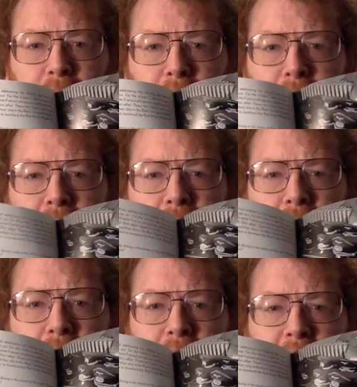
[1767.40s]
but
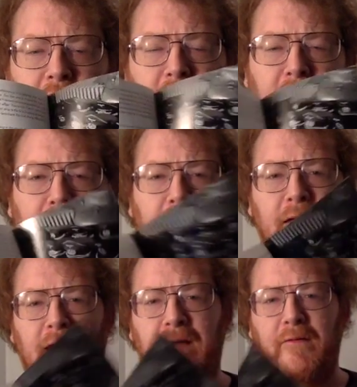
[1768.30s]
that's another
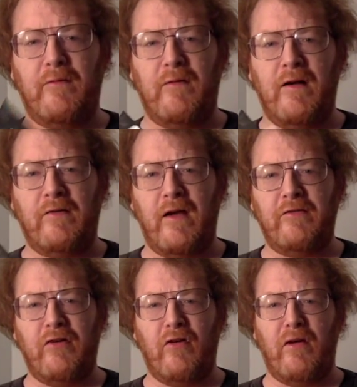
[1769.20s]
one I haven't watched. I
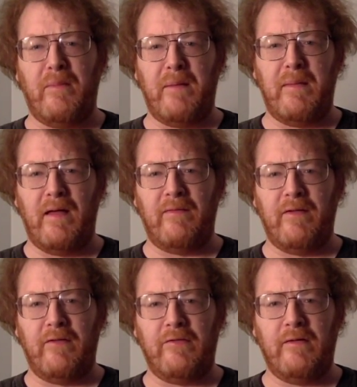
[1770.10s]
showed all my
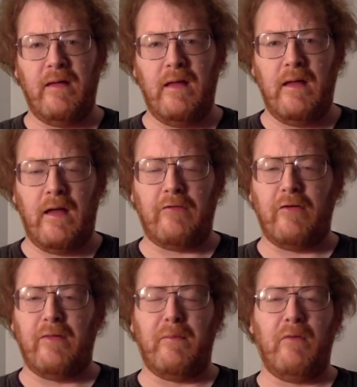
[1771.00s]
Melvilles. I
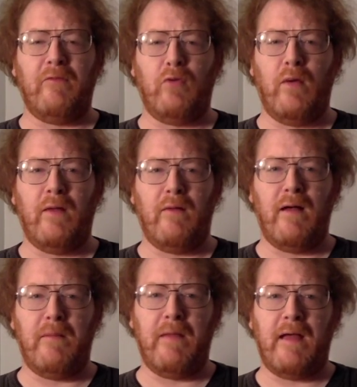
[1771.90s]
showed them quite a
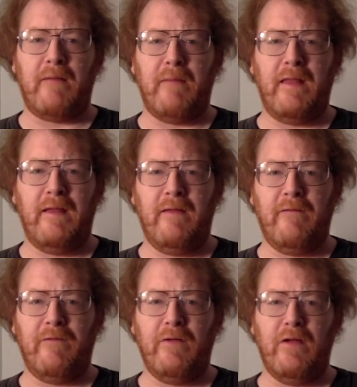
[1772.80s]
while back, many a
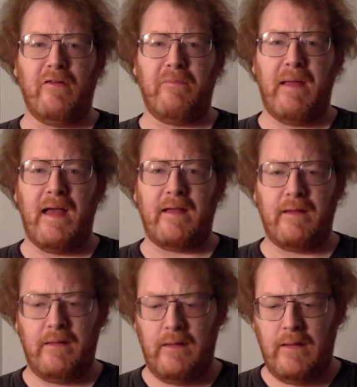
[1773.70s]
few years back.
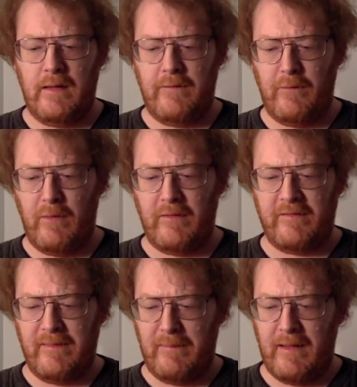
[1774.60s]
If you want to
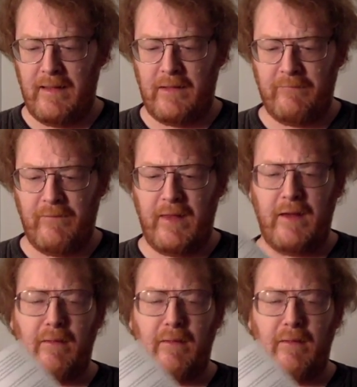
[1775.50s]
see my video